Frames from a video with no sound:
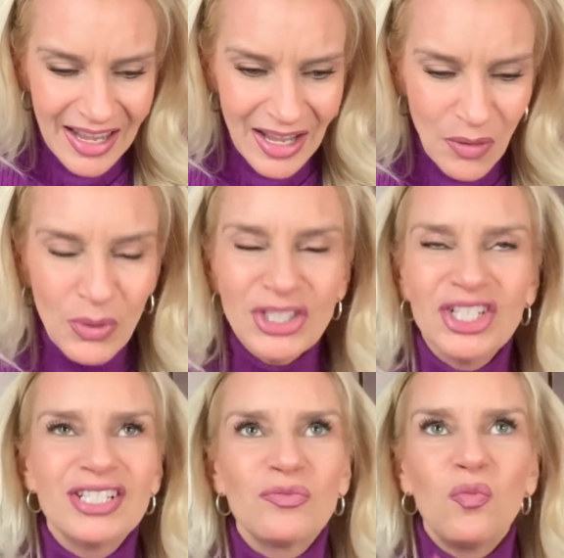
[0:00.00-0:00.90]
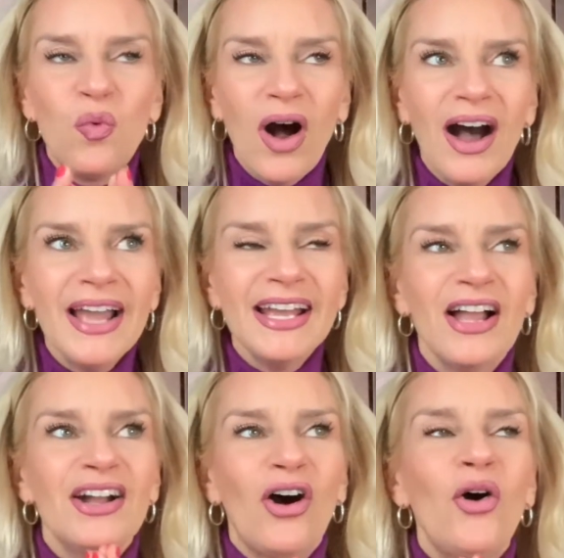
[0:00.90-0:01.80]
which is why
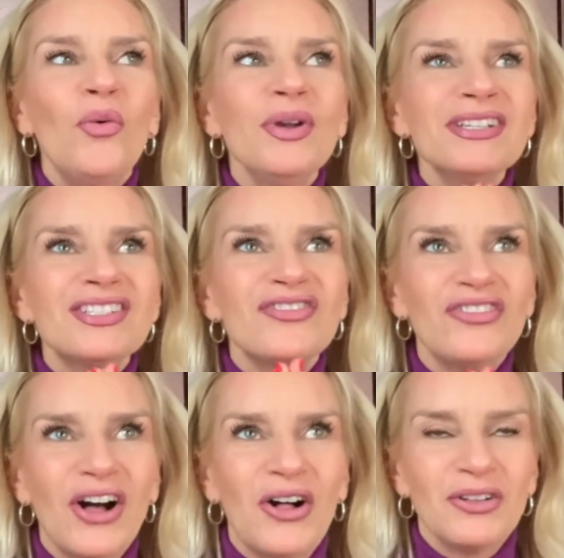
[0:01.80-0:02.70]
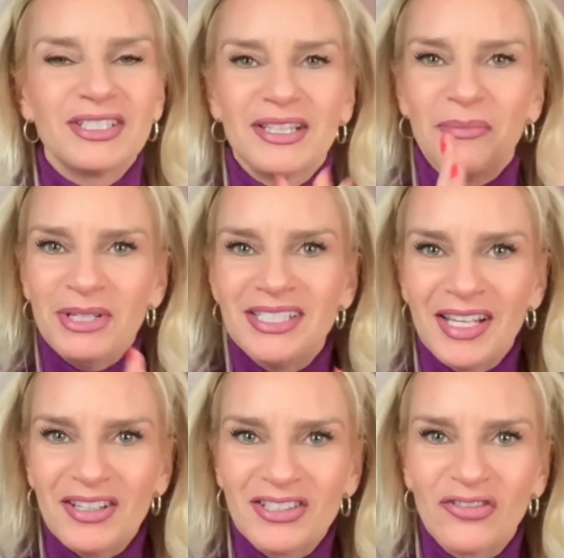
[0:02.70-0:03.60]
I always felt, let me say
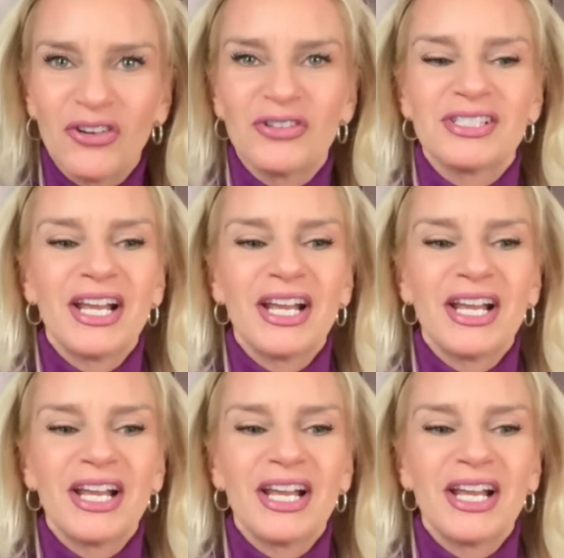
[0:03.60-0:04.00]
this first,